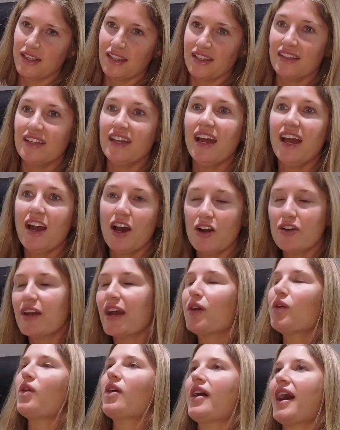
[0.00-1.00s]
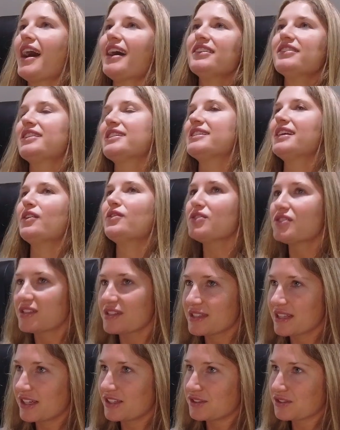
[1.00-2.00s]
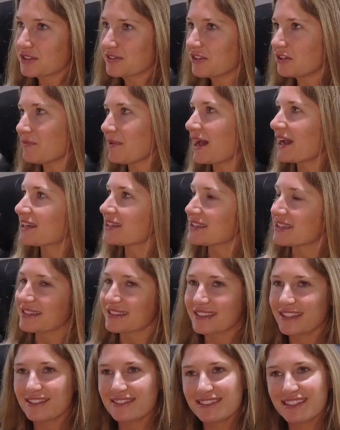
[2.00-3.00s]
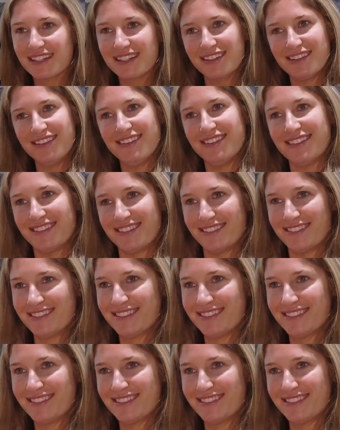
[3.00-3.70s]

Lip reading: Yeah. Okay. Well, because I was just there delivering magazines, and I was like, oh,